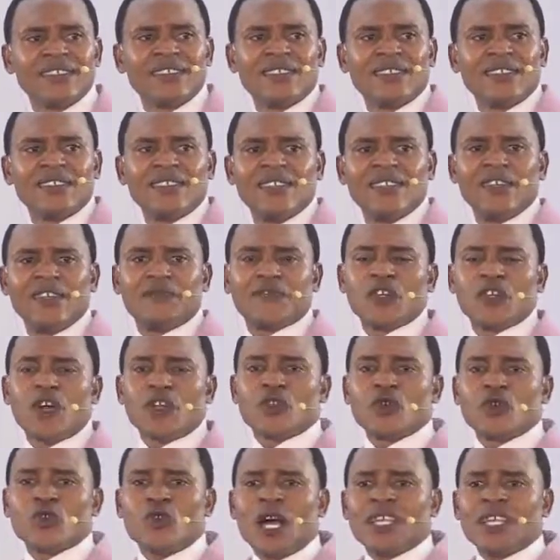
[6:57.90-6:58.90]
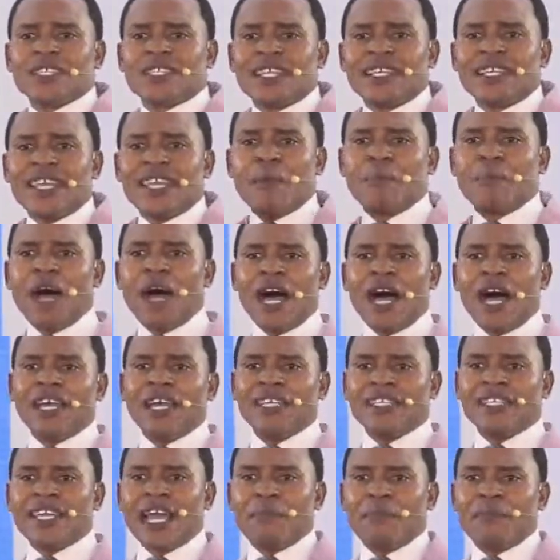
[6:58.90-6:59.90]
Lift your two hands and say, "They are mine. They are
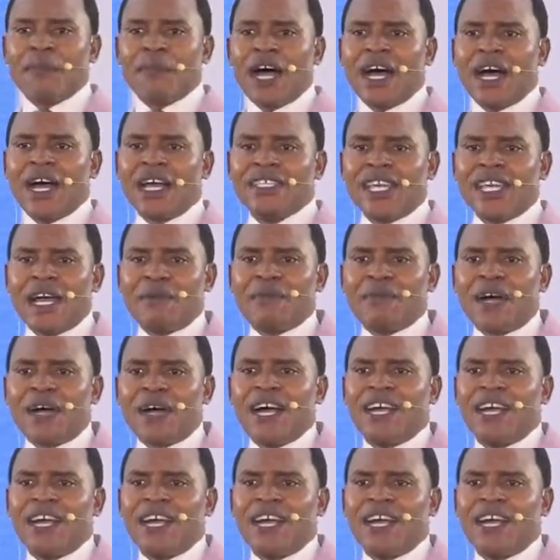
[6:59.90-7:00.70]
mine. They are mine."